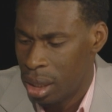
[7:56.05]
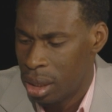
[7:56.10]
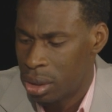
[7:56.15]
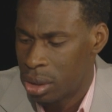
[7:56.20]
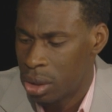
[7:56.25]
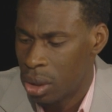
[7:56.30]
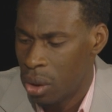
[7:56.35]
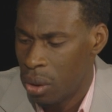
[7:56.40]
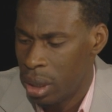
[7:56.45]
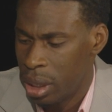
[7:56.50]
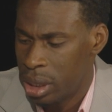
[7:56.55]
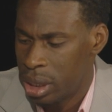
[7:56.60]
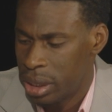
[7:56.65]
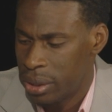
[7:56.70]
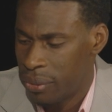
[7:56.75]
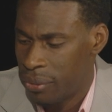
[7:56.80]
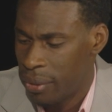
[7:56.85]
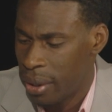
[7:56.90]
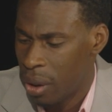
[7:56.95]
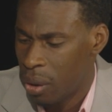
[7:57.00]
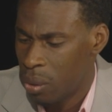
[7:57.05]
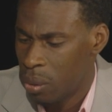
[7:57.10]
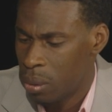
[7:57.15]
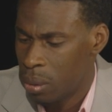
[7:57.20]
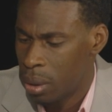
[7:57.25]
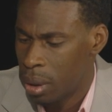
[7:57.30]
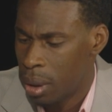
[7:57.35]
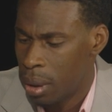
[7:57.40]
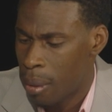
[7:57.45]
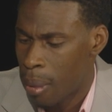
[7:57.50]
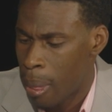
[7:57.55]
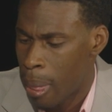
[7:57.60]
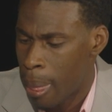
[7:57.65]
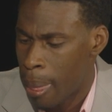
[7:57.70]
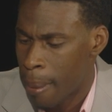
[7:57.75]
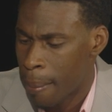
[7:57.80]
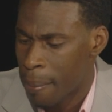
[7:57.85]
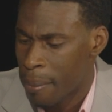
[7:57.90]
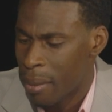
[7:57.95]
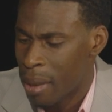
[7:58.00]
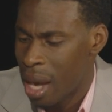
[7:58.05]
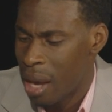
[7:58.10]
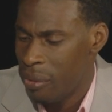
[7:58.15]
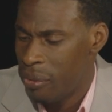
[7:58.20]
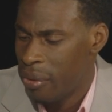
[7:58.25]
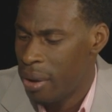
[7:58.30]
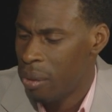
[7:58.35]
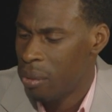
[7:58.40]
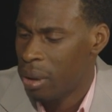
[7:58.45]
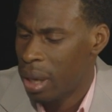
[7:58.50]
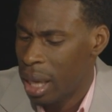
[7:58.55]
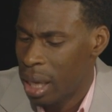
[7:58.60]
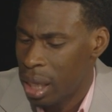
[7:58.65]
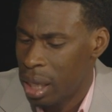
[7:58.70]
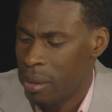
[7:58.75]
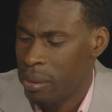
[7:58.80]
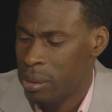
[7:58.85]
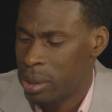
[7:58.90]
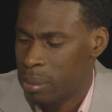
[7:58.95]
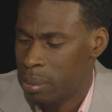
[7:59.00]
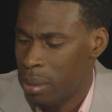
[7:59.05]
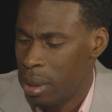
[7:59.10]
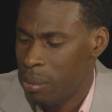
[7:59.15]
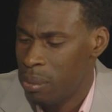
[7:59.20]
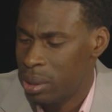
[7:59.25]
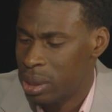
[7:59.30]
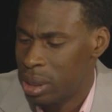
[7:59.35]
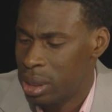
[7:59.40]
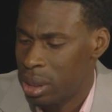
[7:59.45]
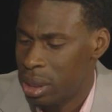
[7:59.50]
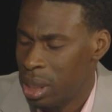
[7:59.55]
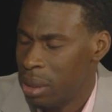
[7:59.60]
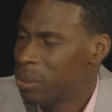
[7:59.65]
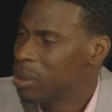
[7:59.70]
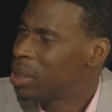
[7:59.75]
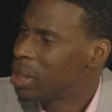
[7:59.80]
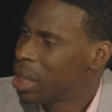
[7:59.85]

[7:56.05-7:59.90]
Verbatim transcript: So it just felt, I felt like it was, it was, it was